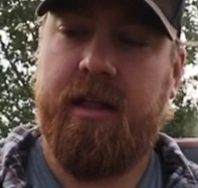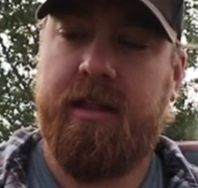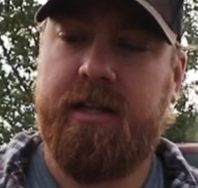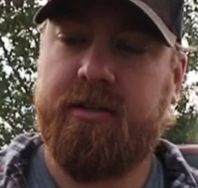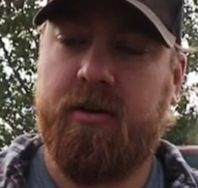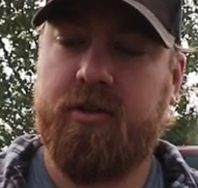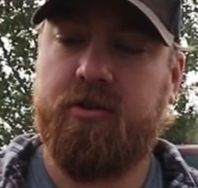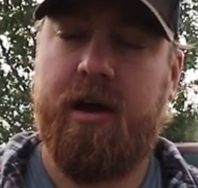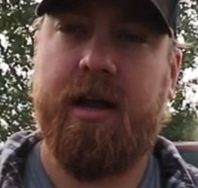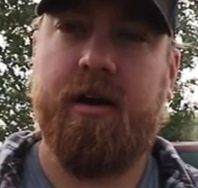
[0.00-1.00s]
That's all
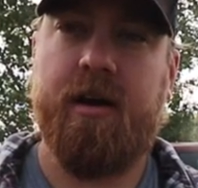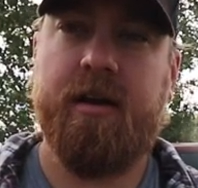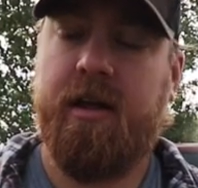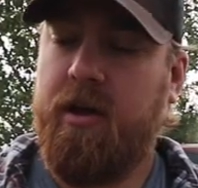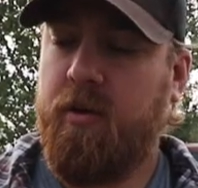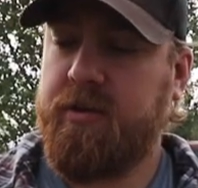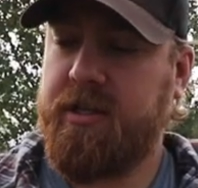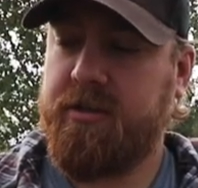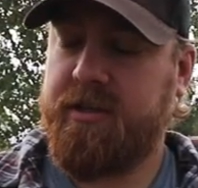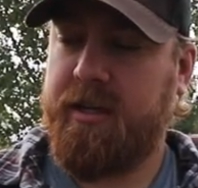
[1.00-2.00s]
dried on.
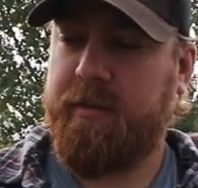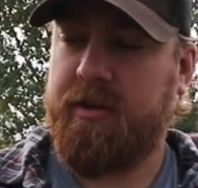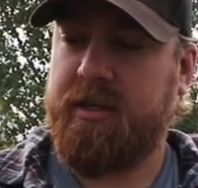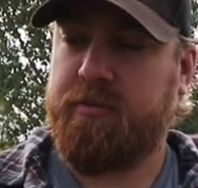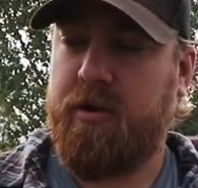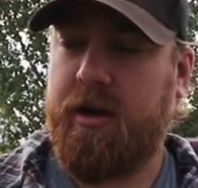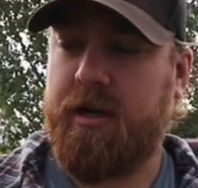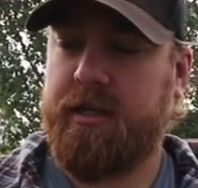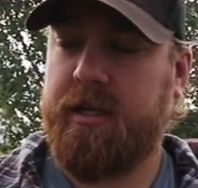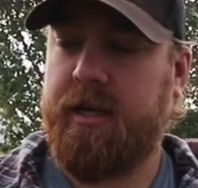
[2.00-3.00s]
What's interesting about this
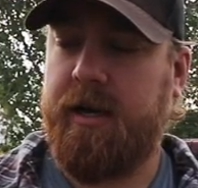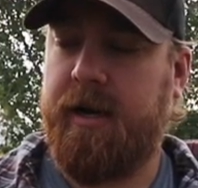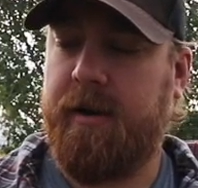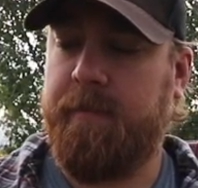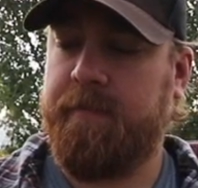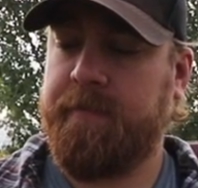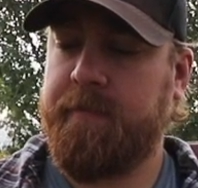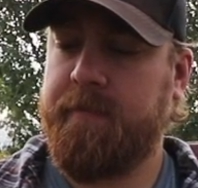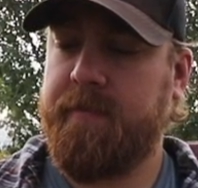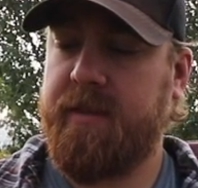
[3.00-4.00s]
product, and
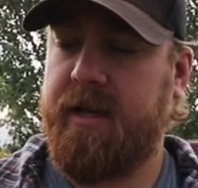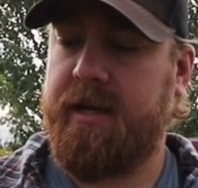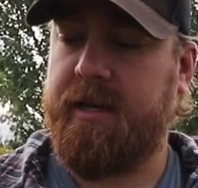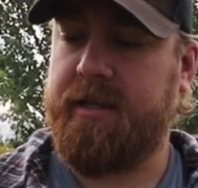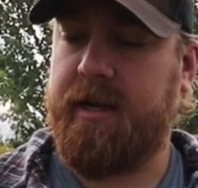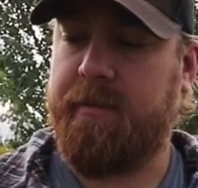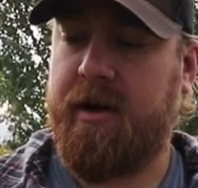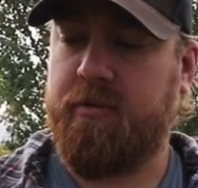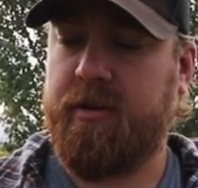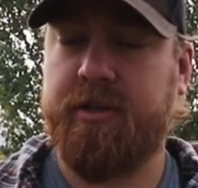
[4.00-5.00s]
I'm
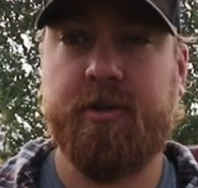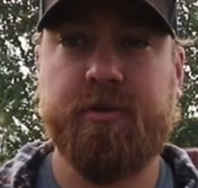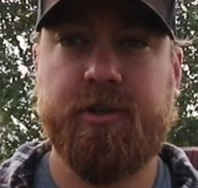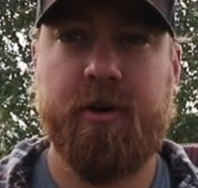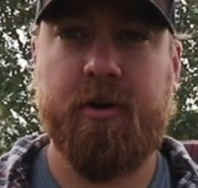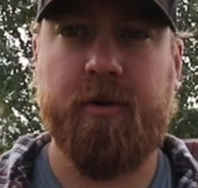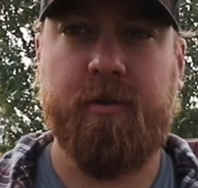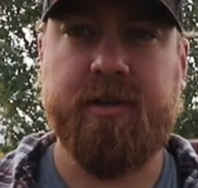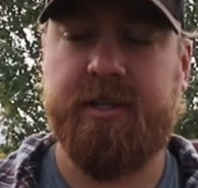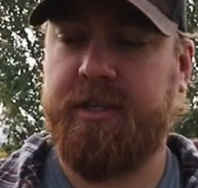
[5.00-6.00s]
not really too sure
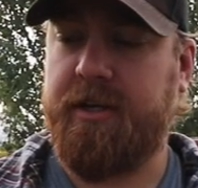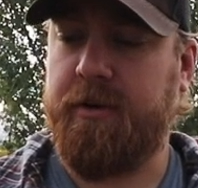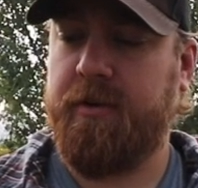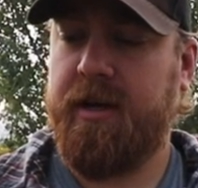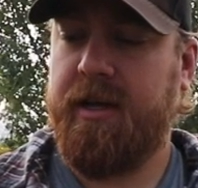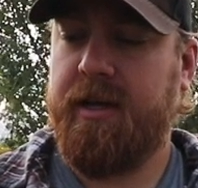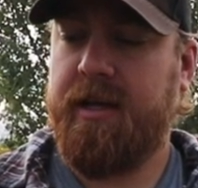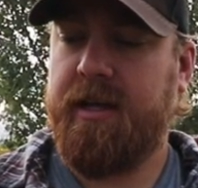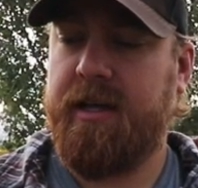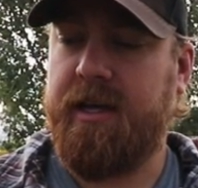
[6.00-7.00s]
what to do,
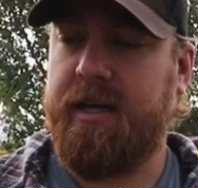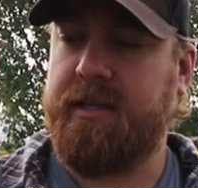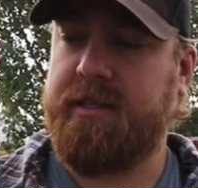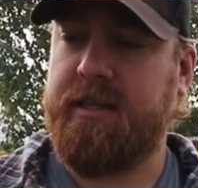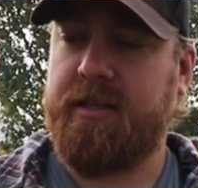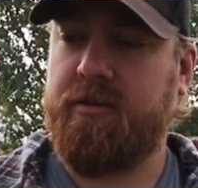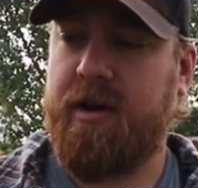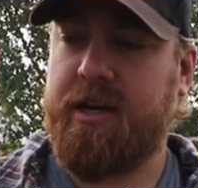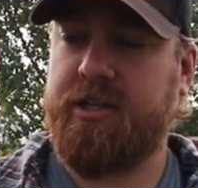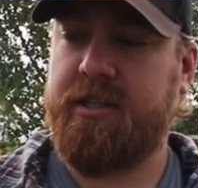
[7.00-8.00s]
is in the
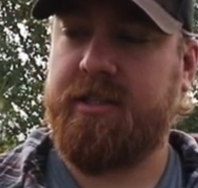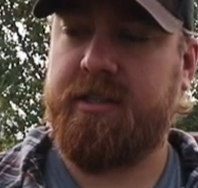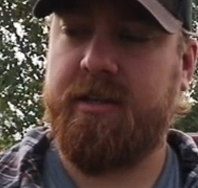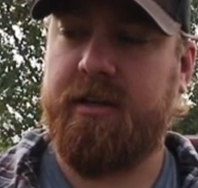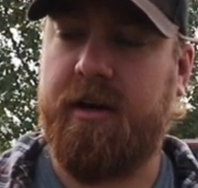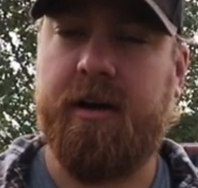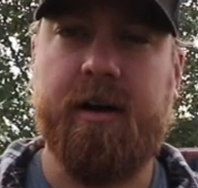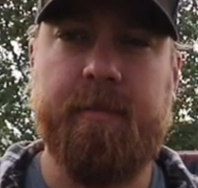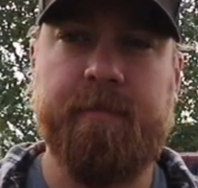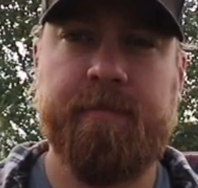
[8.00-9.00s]
directions
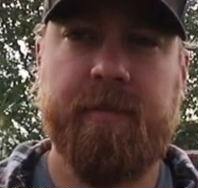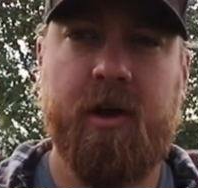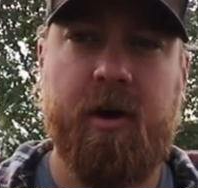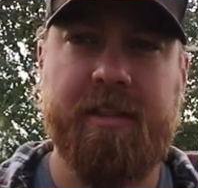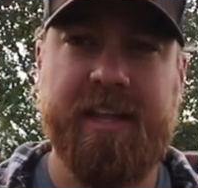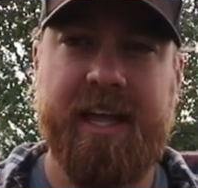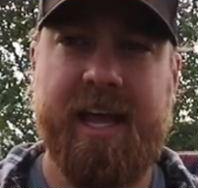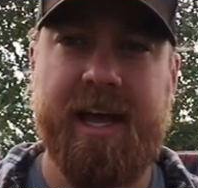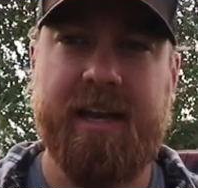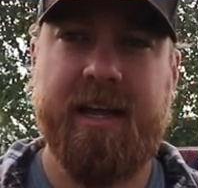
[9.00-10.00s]
on the
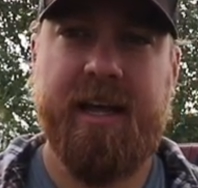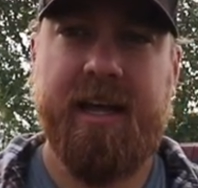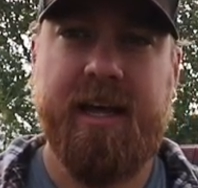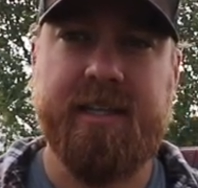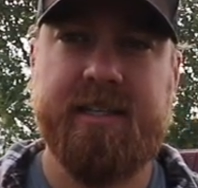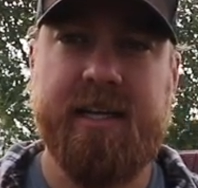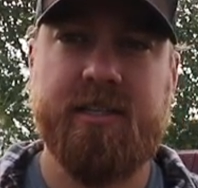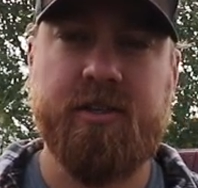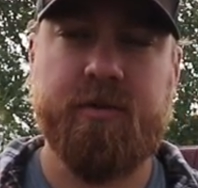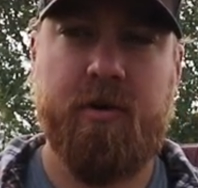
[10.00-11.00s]
can, it
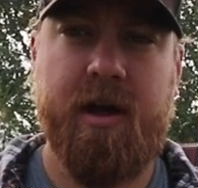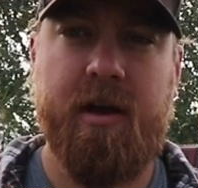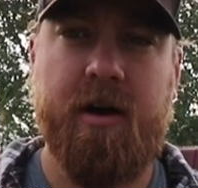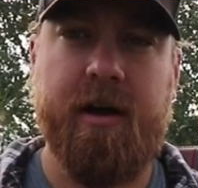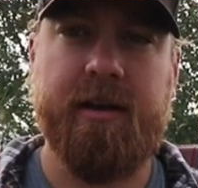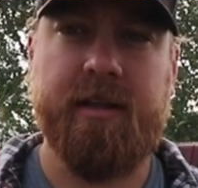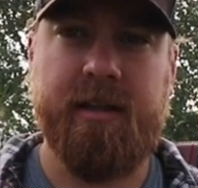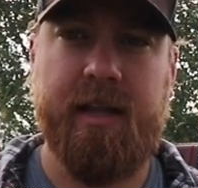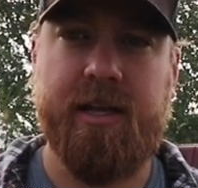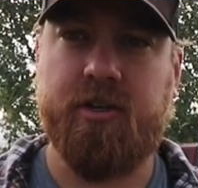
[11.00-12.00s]
says to spray on,
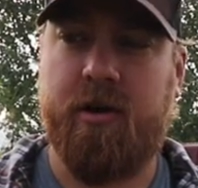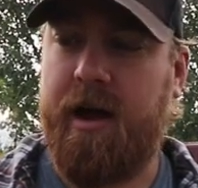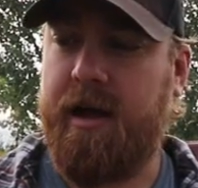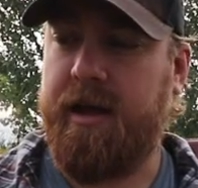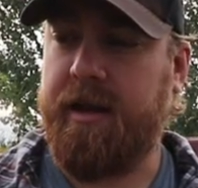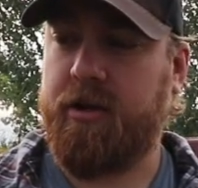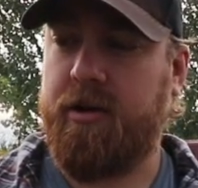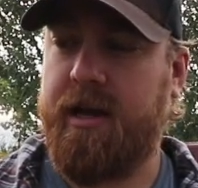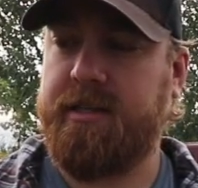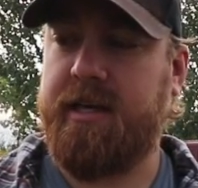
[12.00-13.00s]
let dry, and it
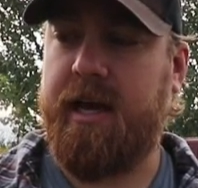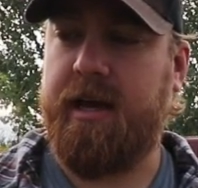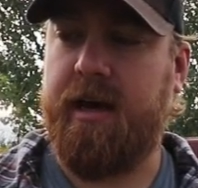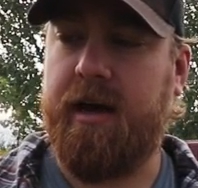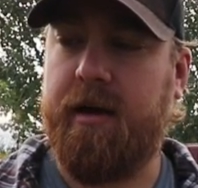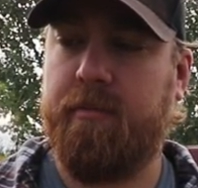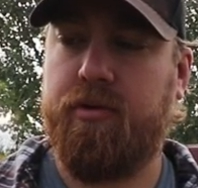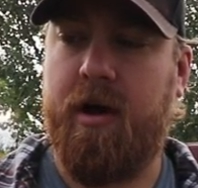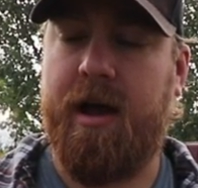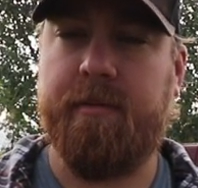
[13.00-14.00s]
creates a
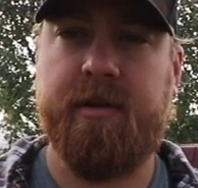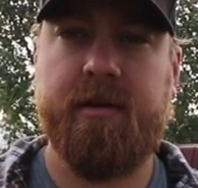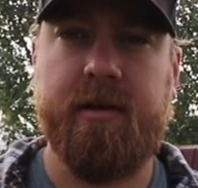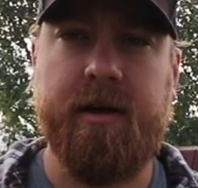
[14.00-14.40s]
primed